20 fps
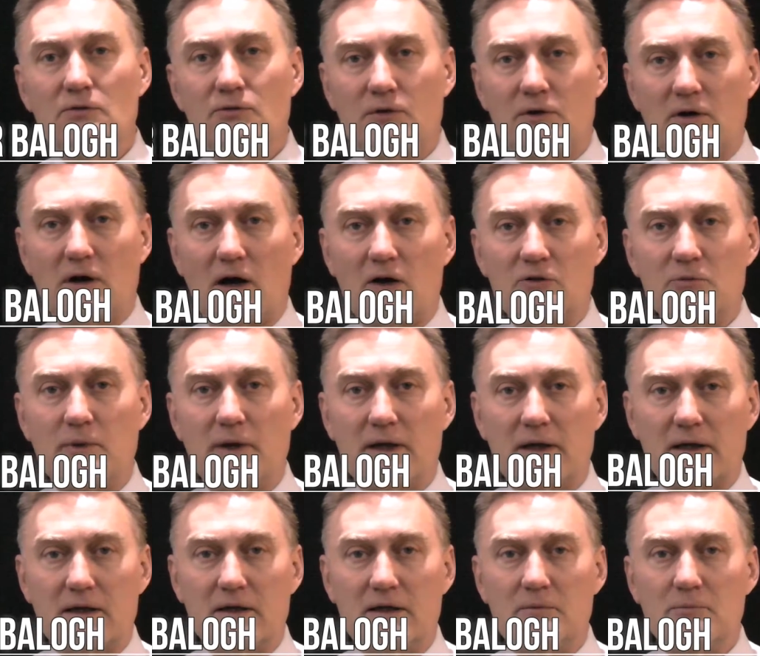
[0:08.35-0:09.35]
for
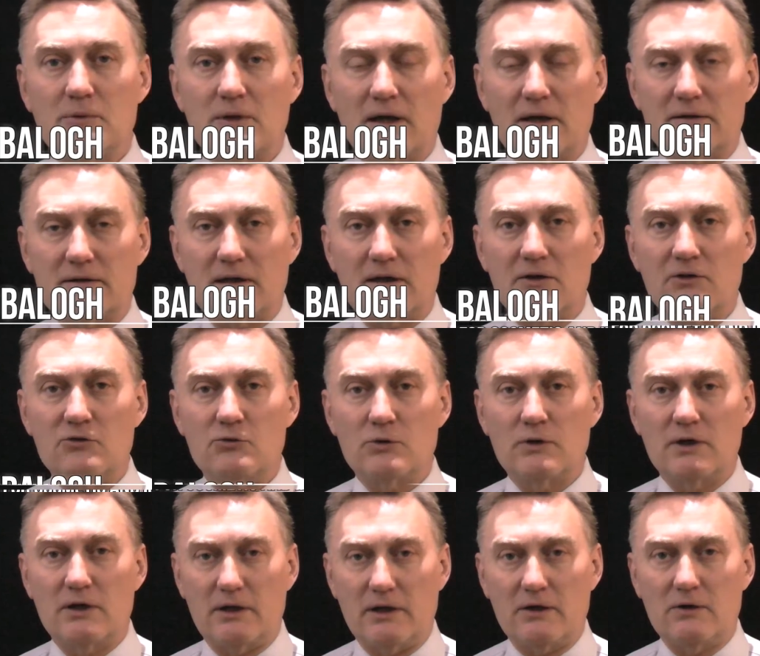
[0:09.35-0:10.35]
Cosmetic and Implant
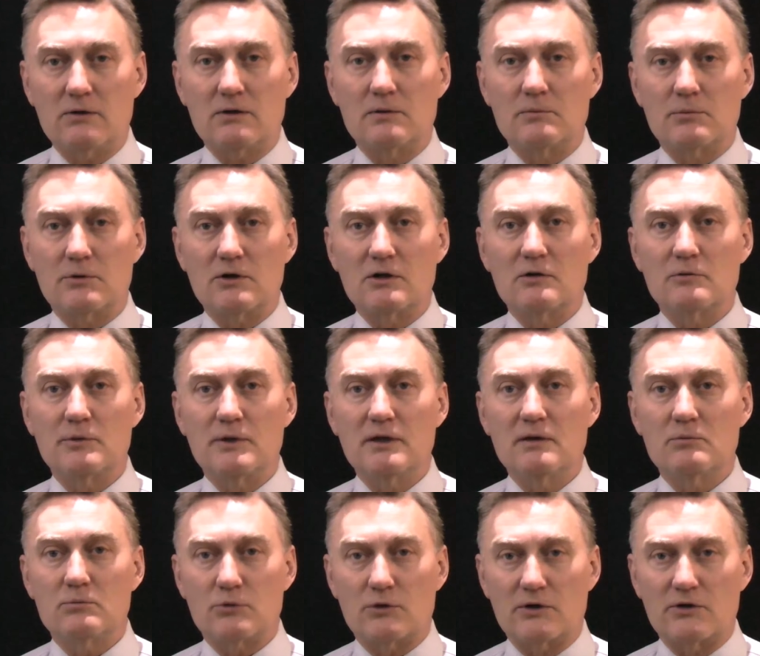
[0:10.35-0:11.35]
Dentistry here in
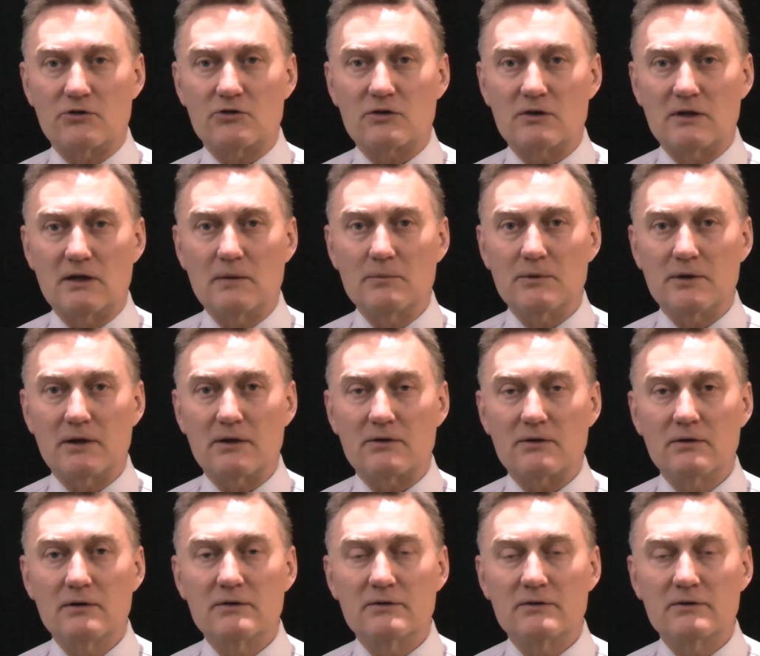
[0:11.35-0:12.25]
Burnaby, British Columbia.